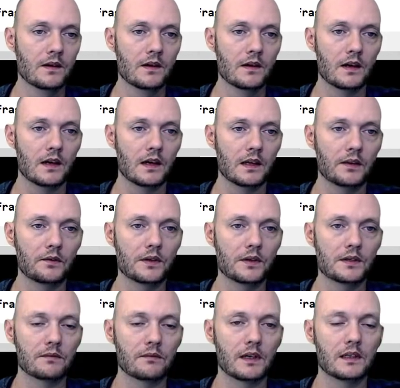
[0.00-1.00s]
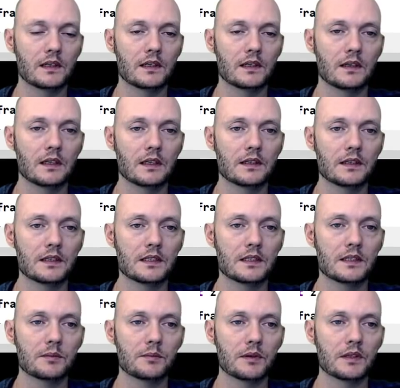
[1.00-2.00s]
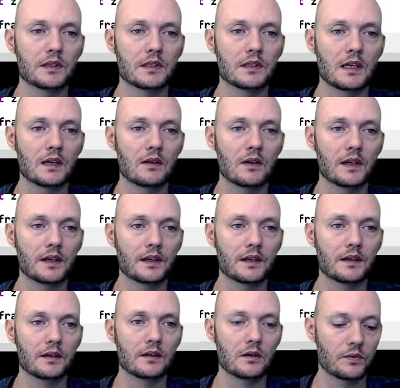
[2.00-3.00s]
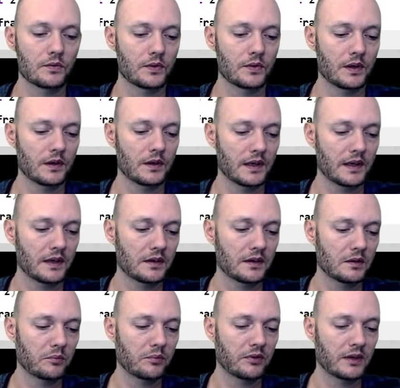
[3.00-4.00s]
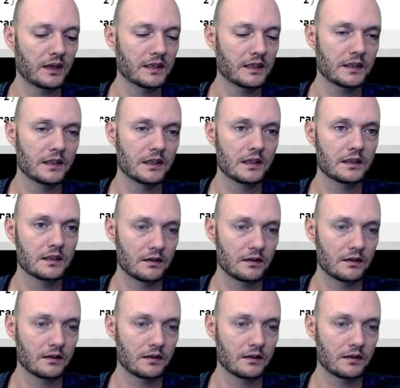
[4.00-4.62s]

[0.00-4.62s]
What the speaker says: And the reason why I did it like this is because now I can go over here and I can compress this.